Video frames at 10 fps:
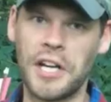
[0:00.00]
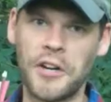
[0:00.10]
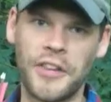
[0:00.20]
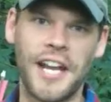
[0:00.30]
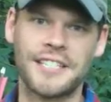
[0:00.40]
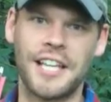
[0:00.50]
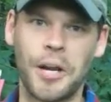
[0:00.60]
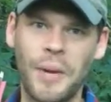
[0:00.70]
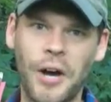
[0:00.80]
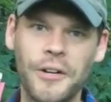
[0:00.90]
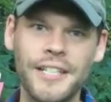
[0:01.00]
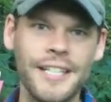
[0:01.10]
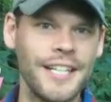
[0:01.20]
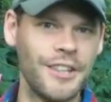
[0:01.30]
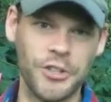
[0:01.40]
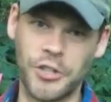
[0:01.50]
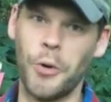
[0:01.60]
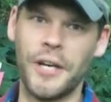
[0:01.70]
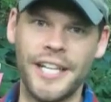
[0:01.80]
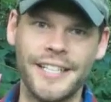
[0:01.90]
an arrow that has a lot of power, they're
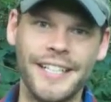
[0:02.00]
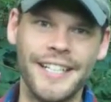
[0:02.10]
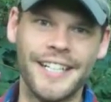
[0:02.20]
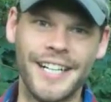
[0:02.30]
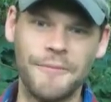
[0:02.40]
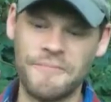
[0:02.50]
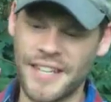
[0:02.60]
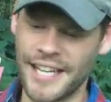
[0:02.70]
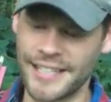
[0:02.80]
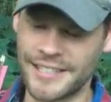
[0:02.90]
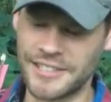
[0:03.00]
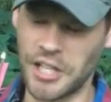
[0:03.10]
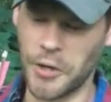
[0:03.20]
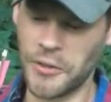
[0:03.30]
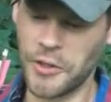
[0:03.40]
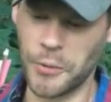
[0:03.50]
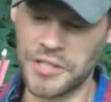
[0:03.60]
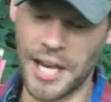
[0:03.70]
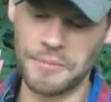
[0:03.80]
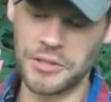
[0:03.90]
going in. And so there
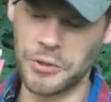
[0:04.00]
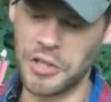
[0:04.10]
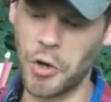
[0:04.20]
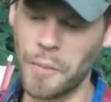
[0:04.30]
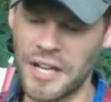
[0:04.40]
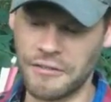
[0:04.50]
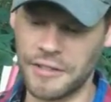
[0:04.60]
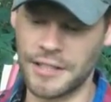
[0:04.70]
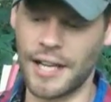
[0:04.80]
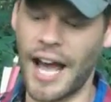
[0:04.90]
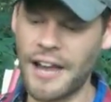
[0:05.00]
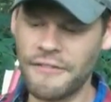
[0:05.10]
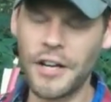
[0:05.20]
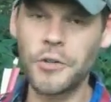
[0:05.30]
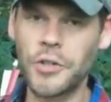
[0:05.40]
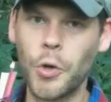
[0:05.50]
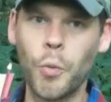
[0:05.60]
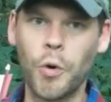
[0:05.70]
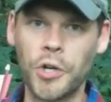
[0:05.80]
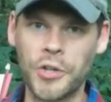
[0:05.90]
was absolutely no benefit that I found,
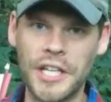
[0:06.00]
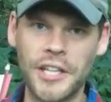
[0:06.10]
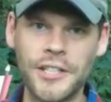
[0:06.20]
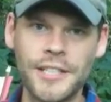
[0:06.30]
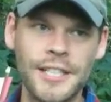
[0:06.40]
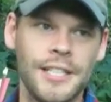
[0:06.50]
one or the other.